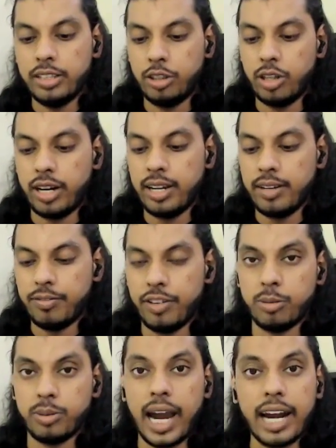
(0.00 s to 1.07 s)
Since you're running
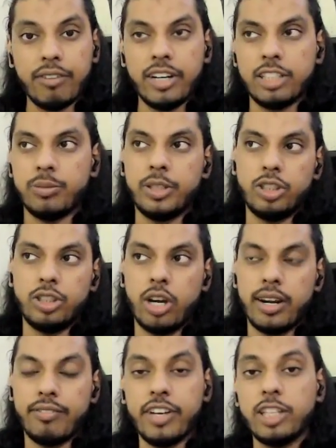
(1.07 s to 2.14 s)
Facebook advertisements,
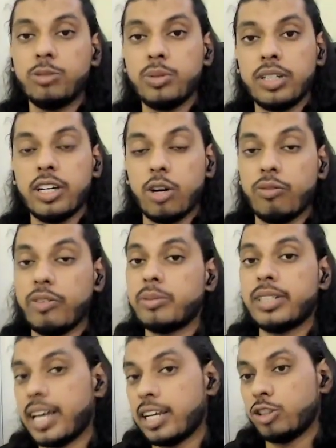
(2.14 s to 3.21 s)
your
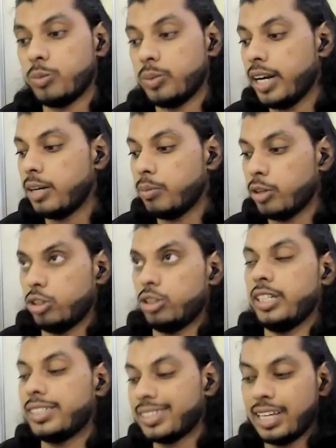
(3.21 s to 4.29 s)
website has to be ready because
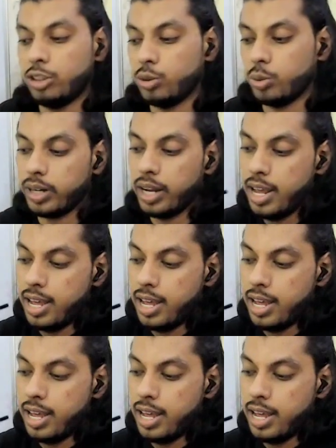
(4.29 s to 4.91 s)
it scans through it.